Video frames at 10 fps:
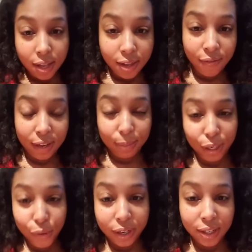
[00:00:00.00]
The family
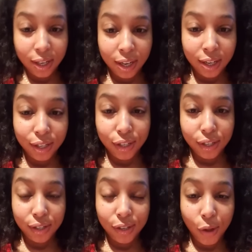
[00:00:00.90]
court judge
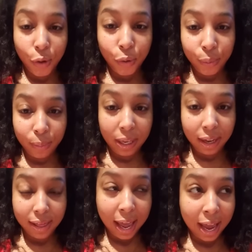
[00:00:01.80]
told
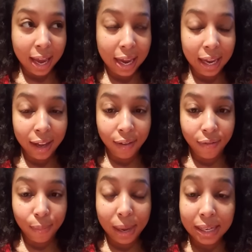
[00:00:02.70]
me that
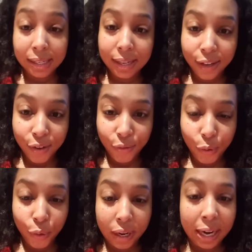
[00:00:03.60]
if myself
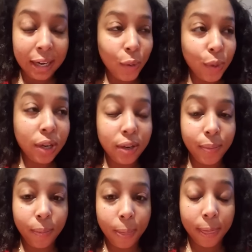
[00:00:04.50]
or
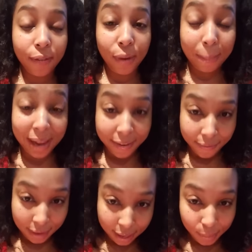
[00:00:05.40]
anyone from my
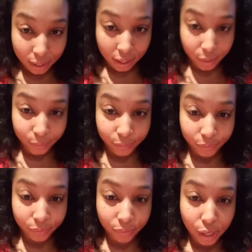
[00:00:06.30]
family
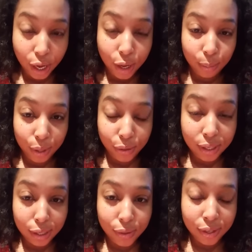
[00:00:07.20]

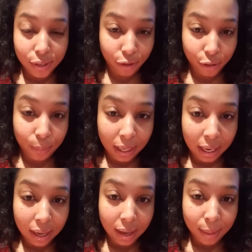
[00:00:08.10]
posted on social
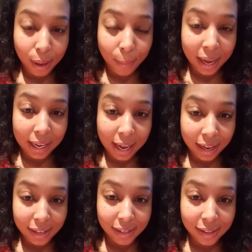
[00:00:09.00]
media about my
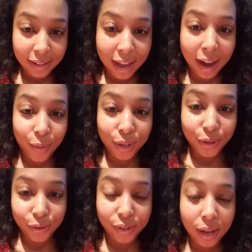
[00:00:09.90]
case that I would
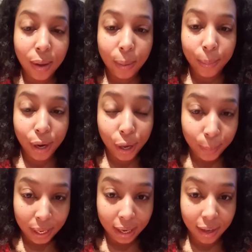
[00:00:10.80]
lose
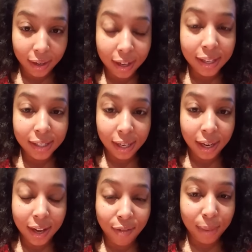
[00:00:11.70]
permanent
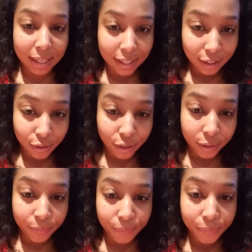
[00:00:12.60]
custody my
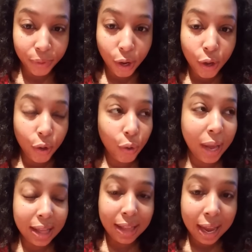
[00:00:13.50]
children, who
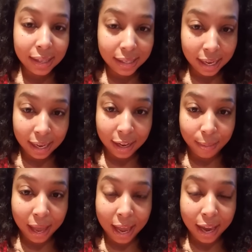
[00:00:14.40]
at that
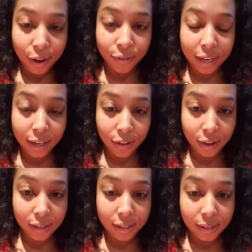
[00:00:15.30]
time I had already
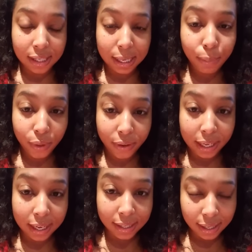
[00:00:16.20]
lost temporary
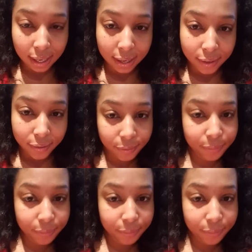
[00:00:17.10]
custody of.